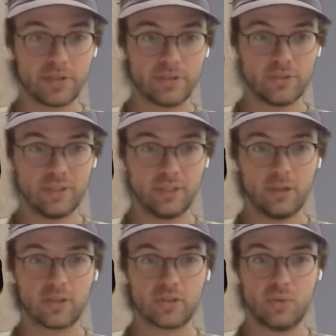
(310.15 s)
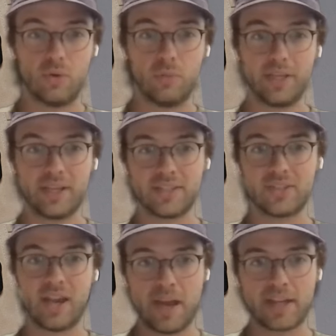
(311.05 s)
but it certainly looks cool because
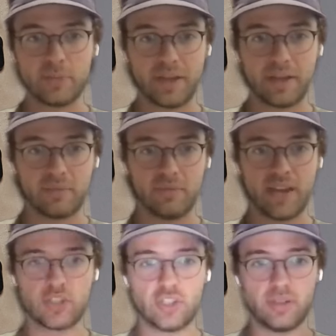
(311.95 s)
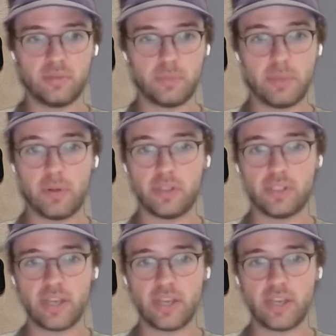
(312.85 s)
it's backed by fashion people and